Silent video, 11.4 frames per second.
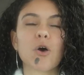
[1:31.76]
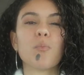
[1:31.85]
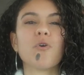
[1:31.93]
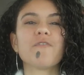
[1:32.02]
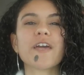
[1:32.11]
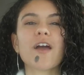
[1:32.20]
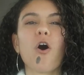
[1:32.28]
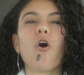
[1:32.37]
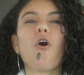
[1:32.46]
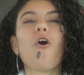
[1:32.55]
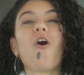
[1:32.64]
So moving
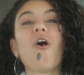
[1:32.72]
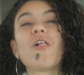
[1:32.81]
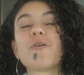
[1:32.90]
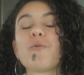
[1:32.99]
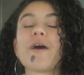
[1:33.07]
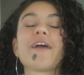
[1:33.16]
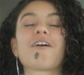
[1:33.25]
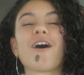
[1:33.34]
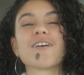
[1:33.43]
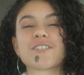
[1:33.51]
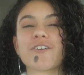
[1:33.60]
all the way
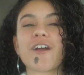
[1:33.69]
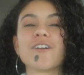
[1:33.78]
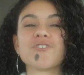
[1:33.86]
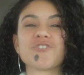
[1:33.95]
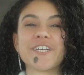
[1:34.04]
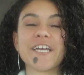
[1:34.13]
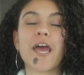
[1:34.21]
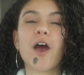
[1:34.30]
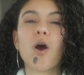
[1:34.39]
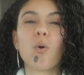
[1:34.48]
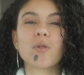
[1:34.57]
across the country
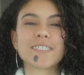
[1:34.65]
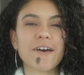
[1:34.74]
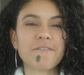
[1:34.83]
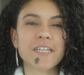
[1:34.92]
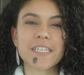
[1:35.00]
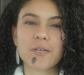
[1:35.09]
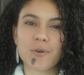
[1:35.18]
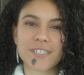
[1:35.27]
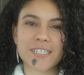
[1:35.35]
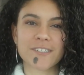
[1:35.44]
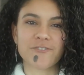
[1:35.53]
definitely
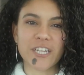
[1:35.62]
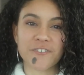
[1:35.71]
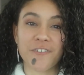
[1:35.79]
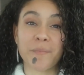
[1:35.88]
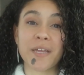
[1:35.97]
was a stretch for